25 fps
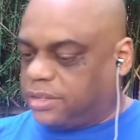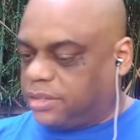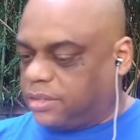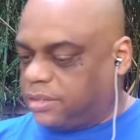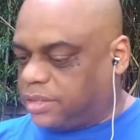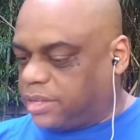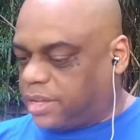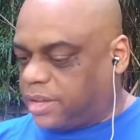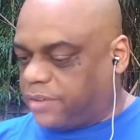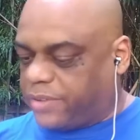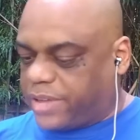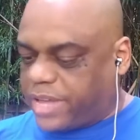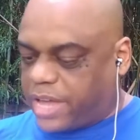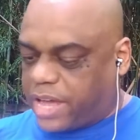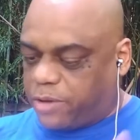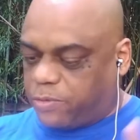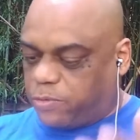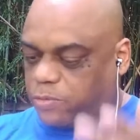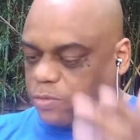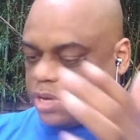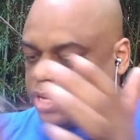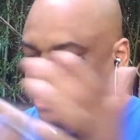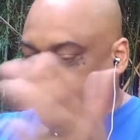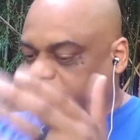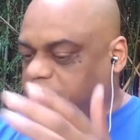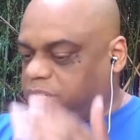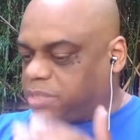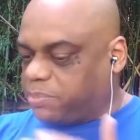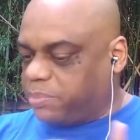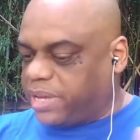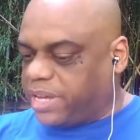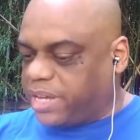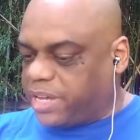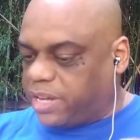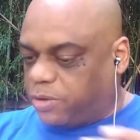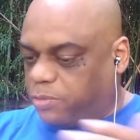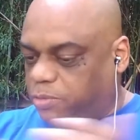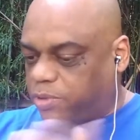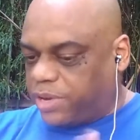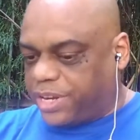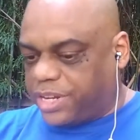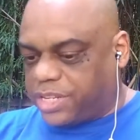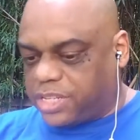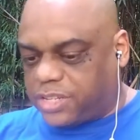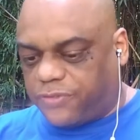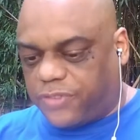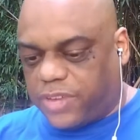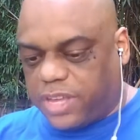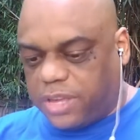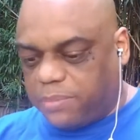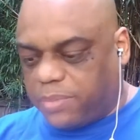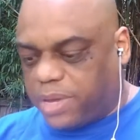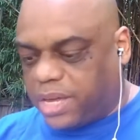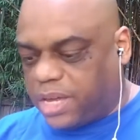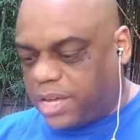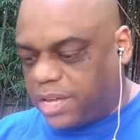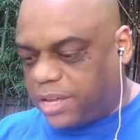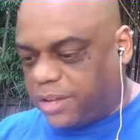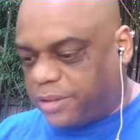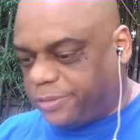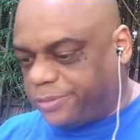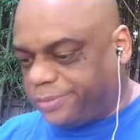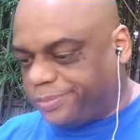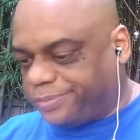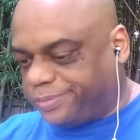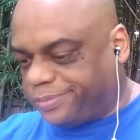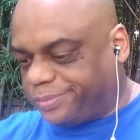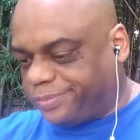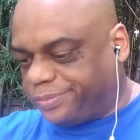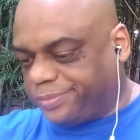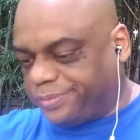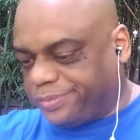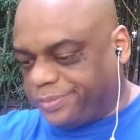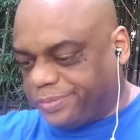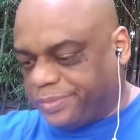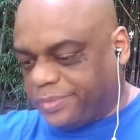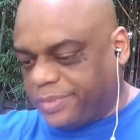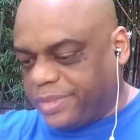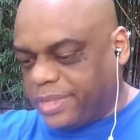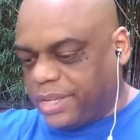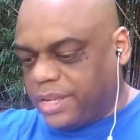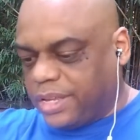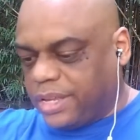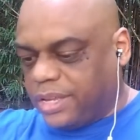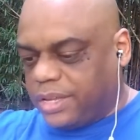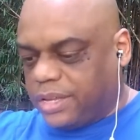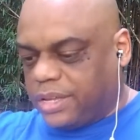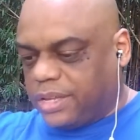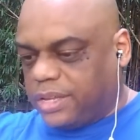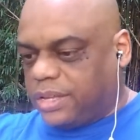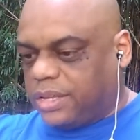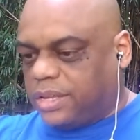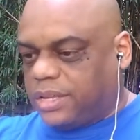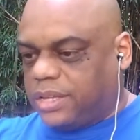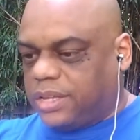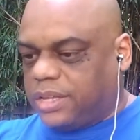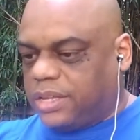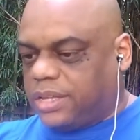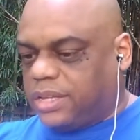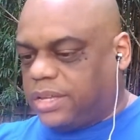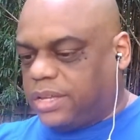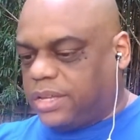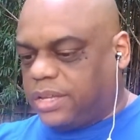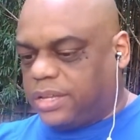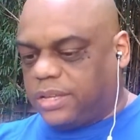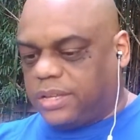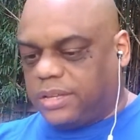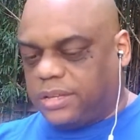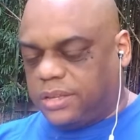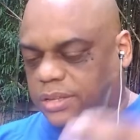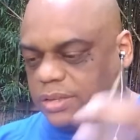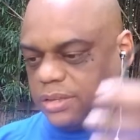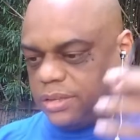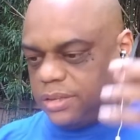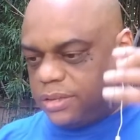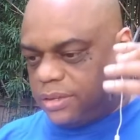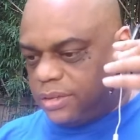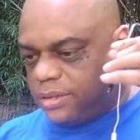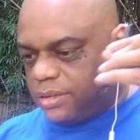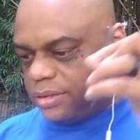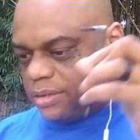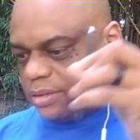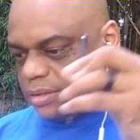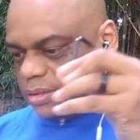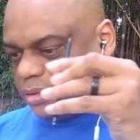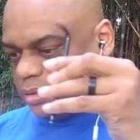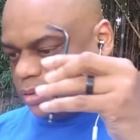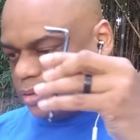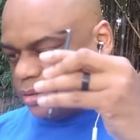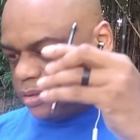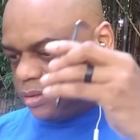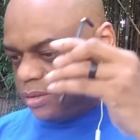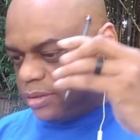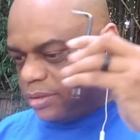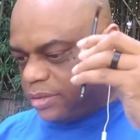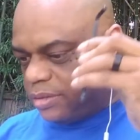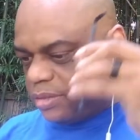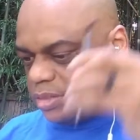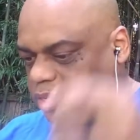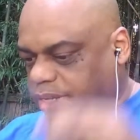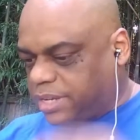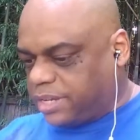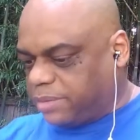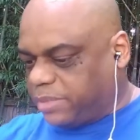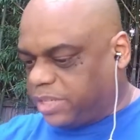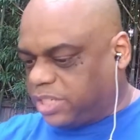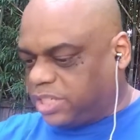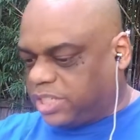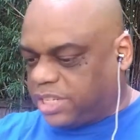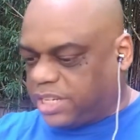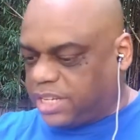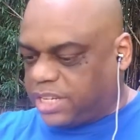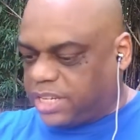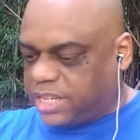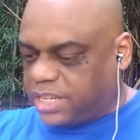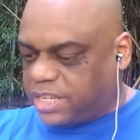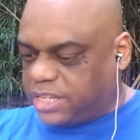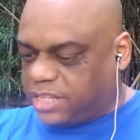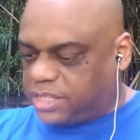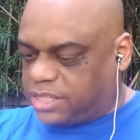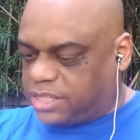I've got one that's male, one that's female. Uh, thingamajigs.